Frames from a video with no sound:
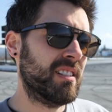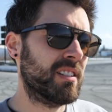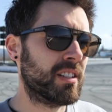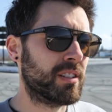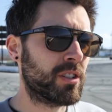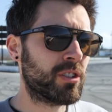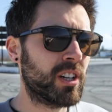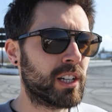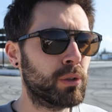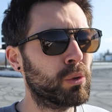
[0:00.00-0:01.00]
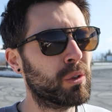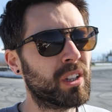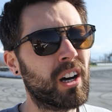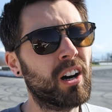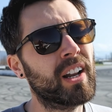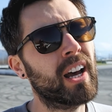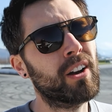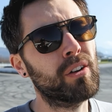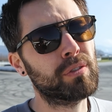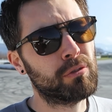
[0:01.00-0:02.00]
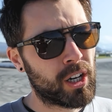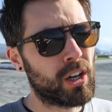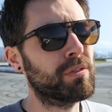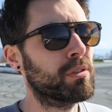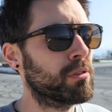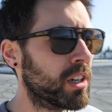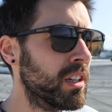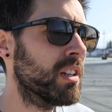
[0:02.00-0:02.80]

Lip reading: So it's just trying to cool the car down after run after run.